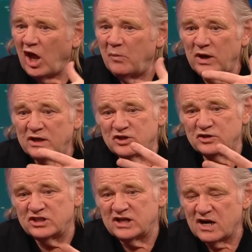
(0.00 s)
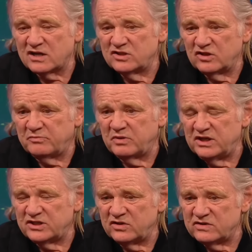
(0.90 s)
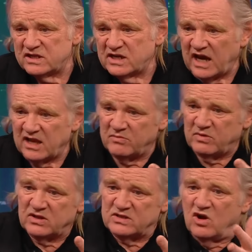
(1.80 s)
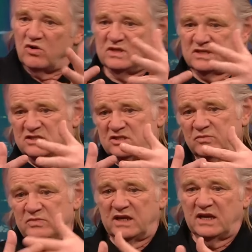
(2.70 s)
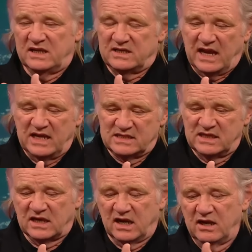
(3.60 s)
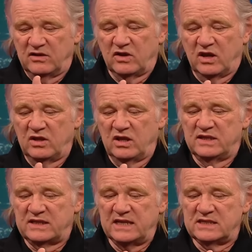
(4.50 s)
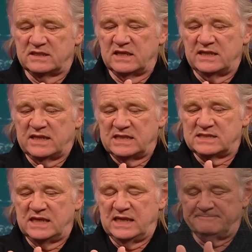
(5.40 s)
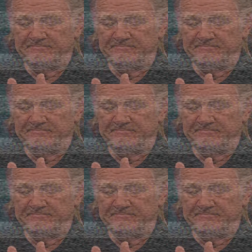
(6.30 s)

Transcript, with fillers: About uh, such dark stuff, but he throws it together. But there's always something intensely kind of uh, intense, intensely